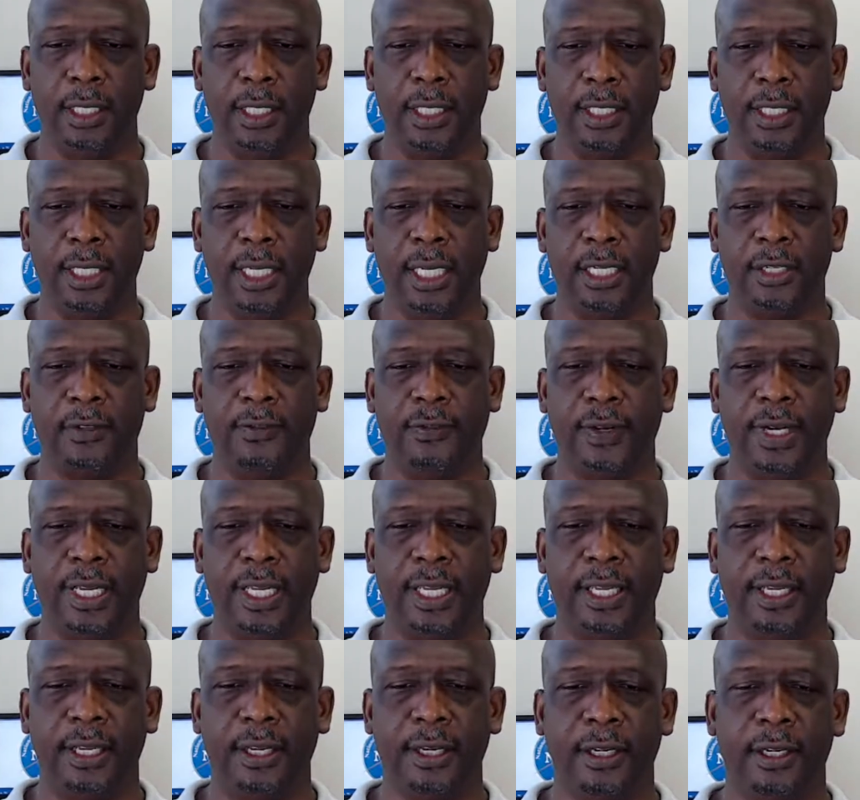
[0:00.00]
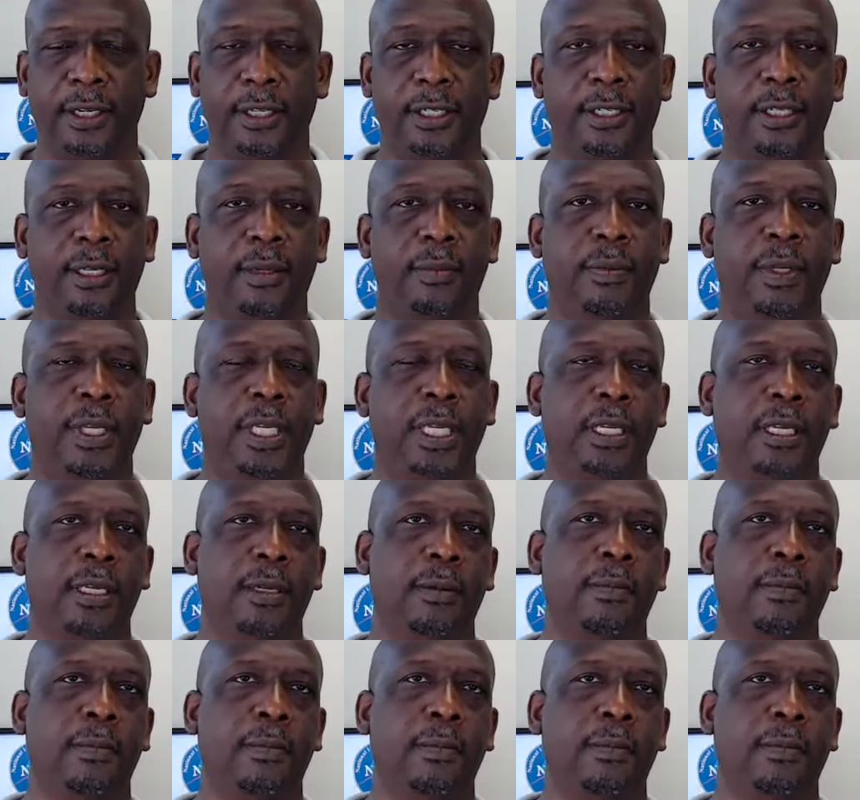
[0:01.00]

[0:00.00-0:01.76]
this case right here, it's going to be